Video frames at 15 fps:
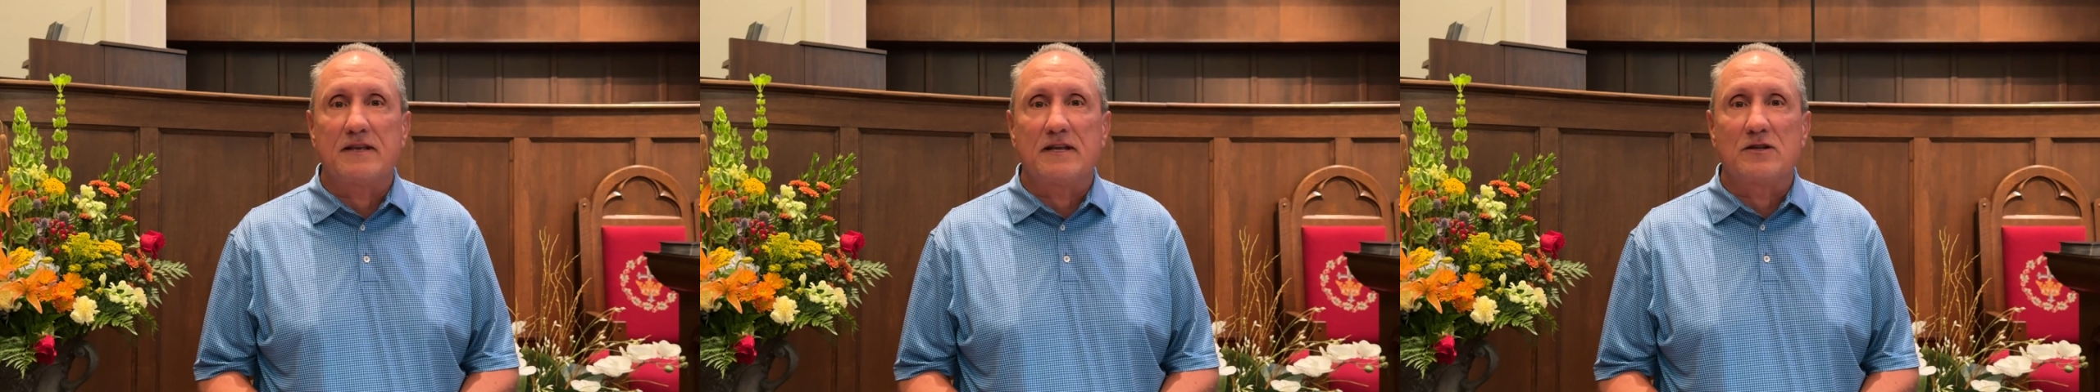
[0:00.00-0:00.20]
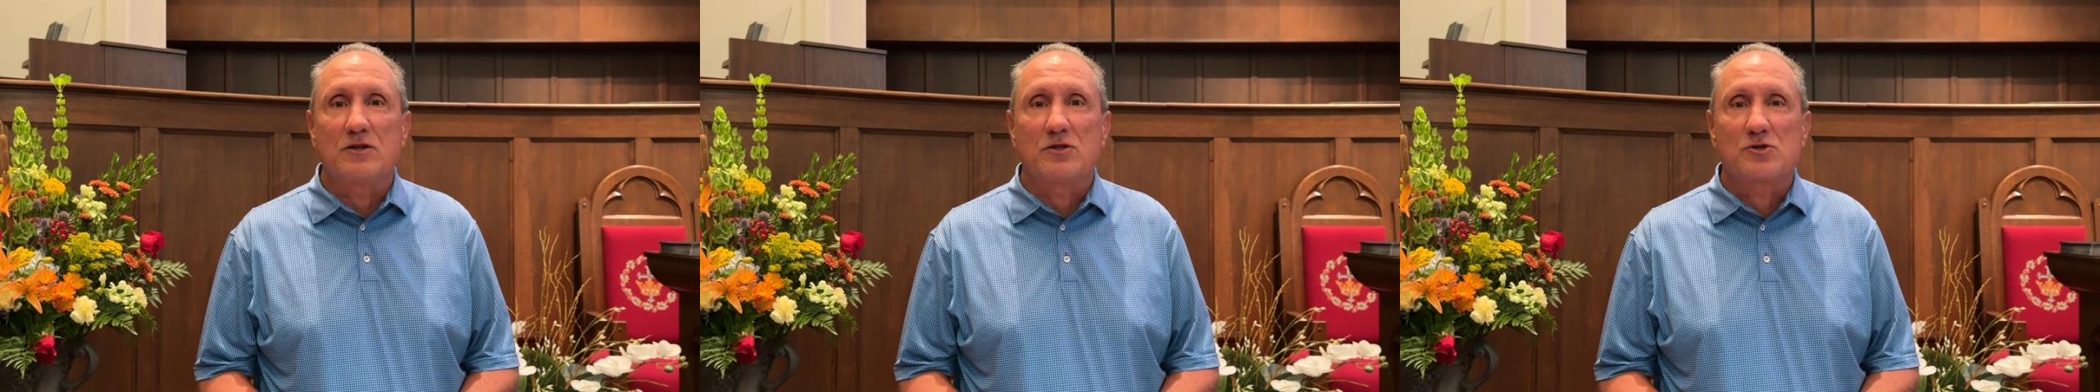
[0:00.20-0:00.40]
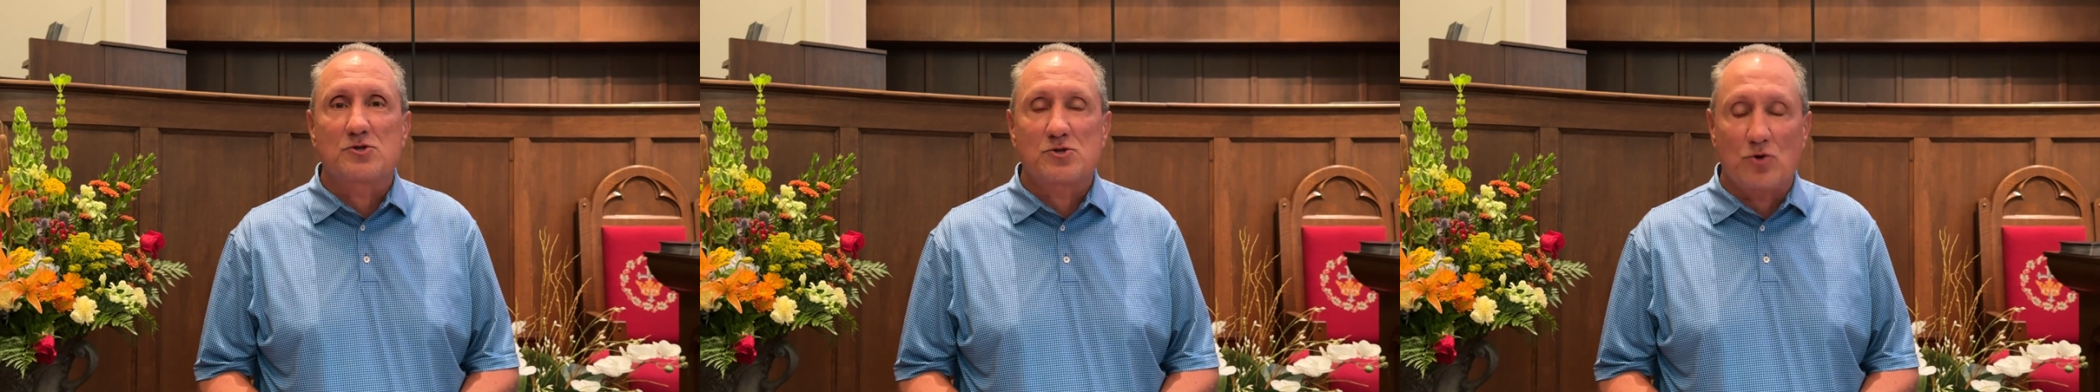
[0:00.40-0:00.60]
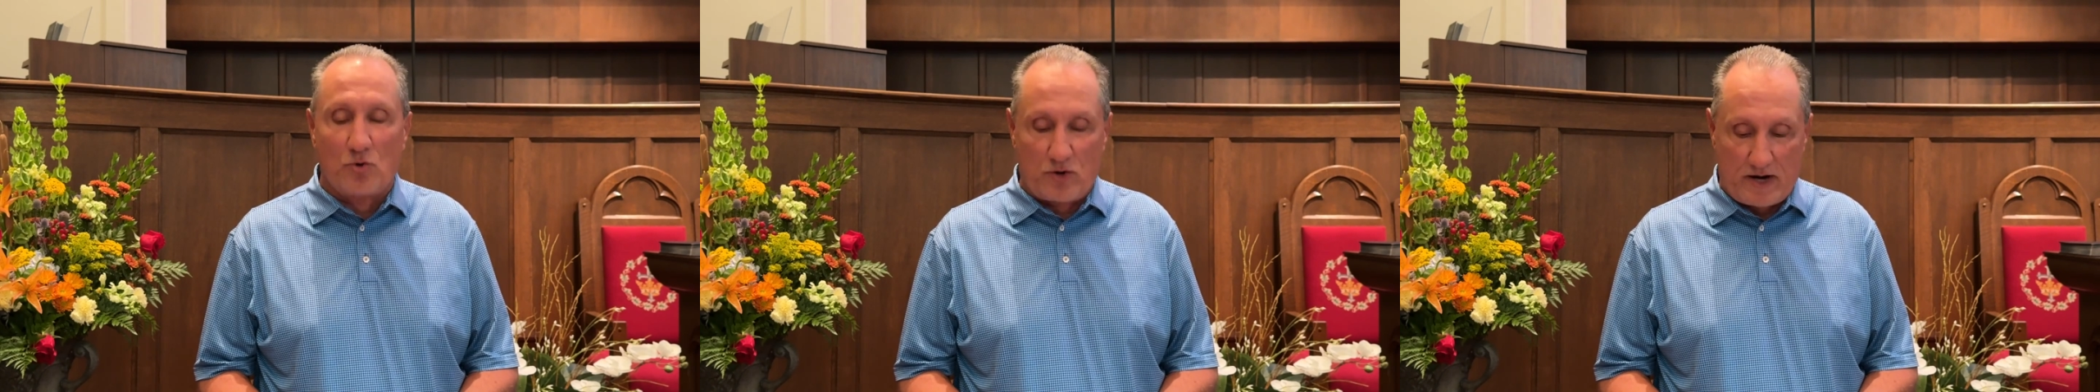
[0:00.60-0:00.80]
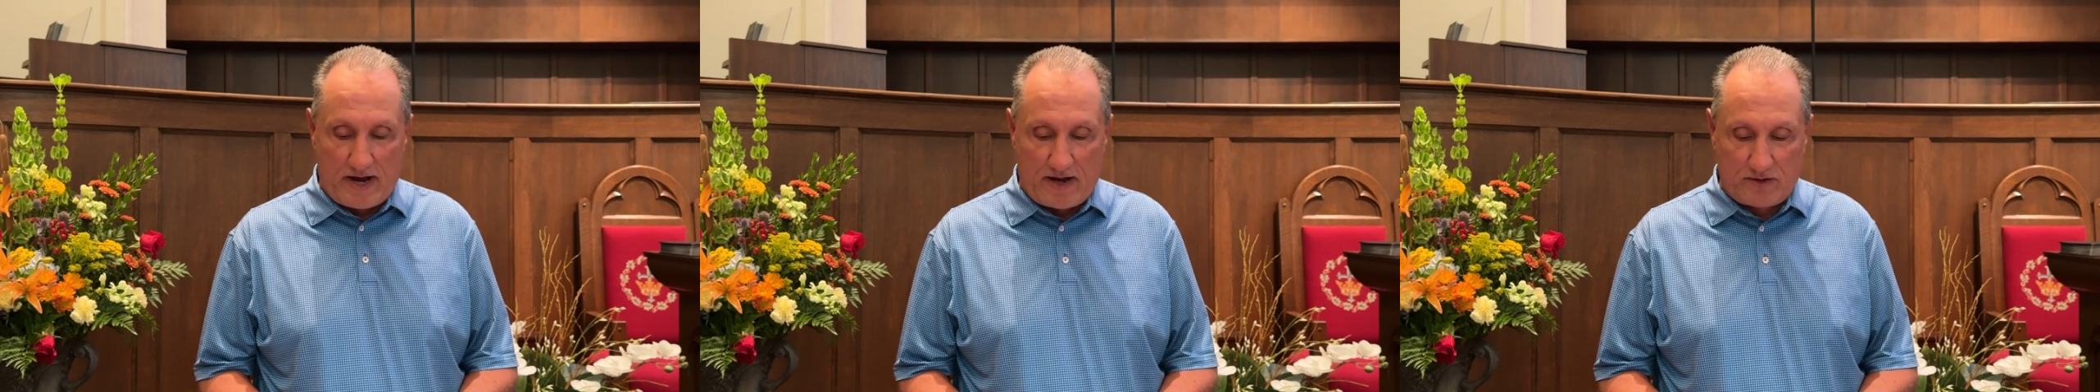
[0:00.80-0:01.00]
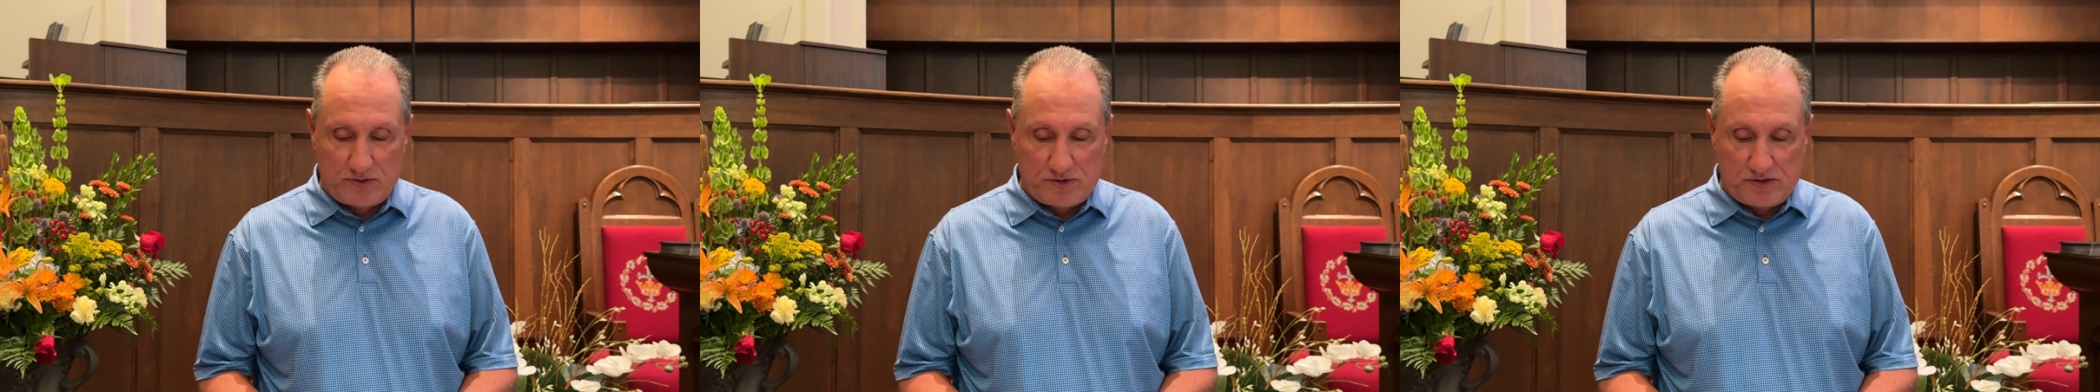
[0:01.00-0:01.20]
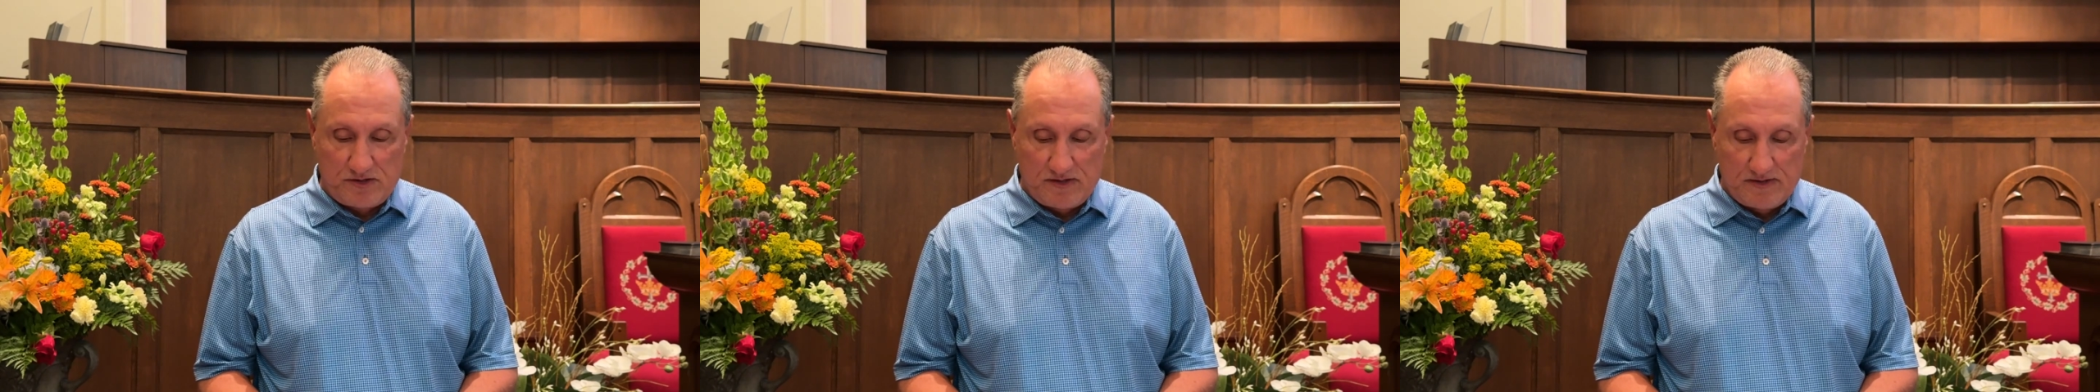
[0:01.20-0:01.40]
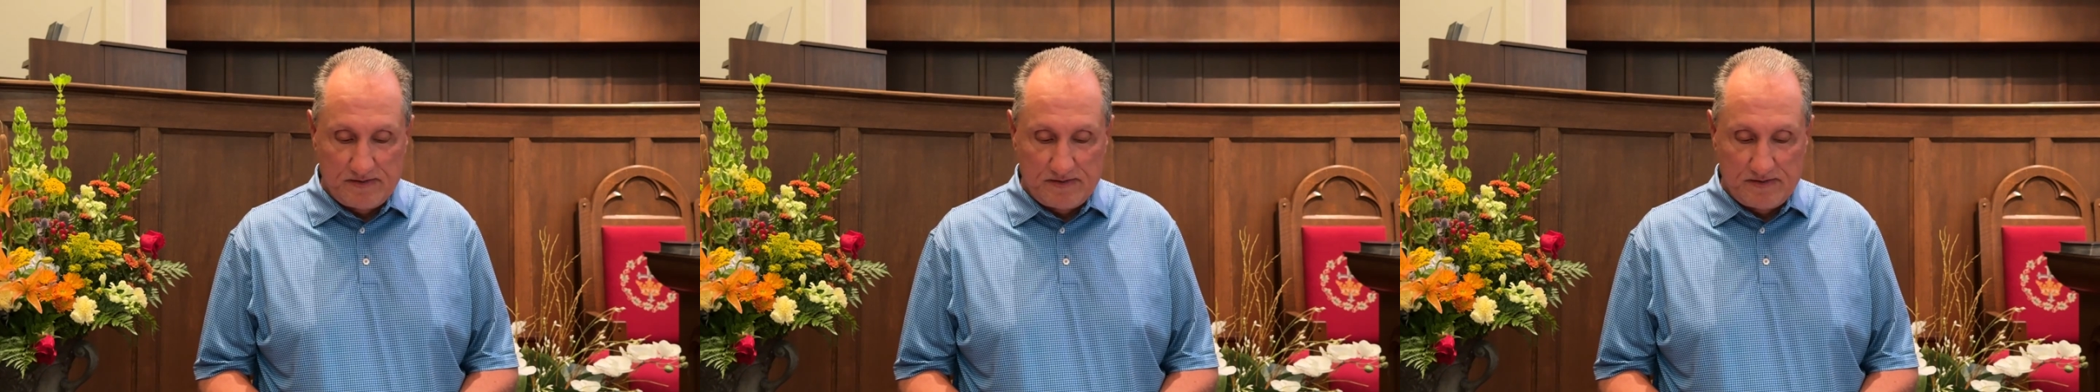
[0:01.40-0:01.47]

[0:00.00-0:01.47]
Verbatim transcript: into the storehouse,